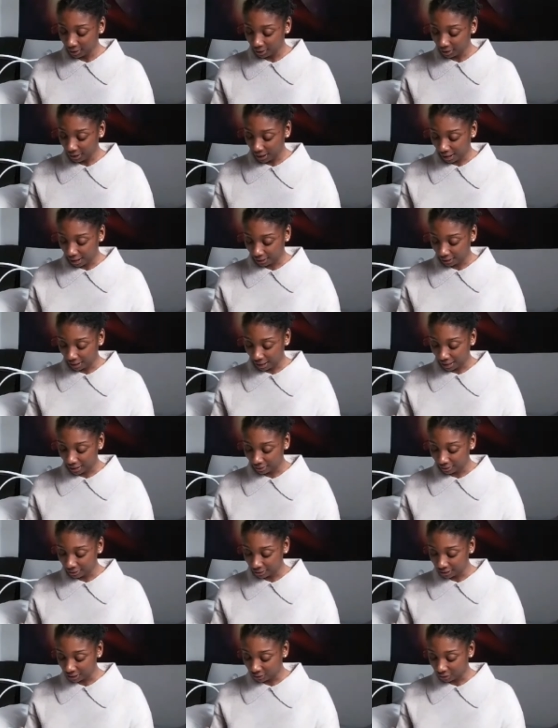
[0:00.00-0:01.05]
Like, I
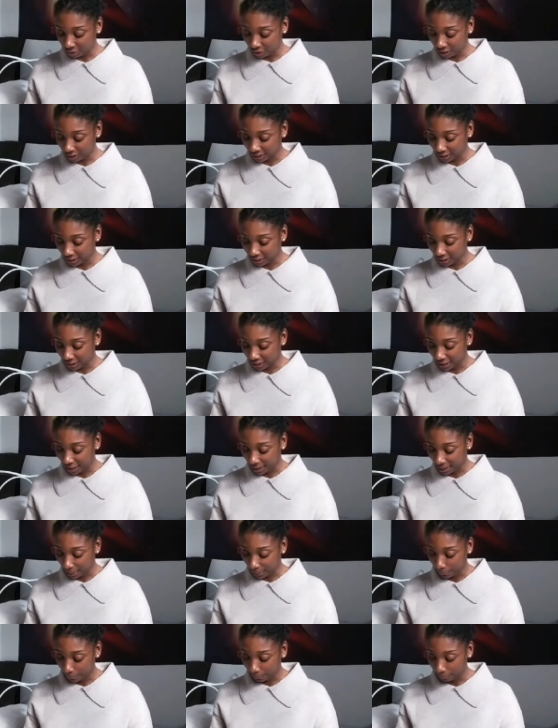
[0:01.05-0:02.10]
was just
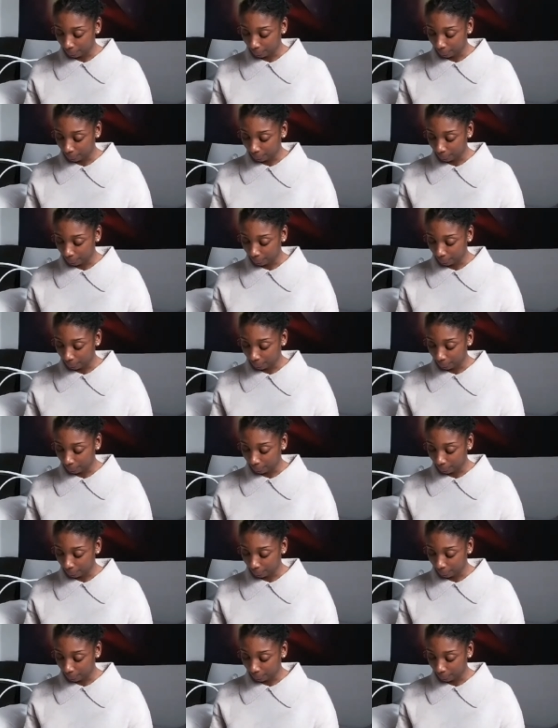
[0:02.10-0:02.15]
thinking,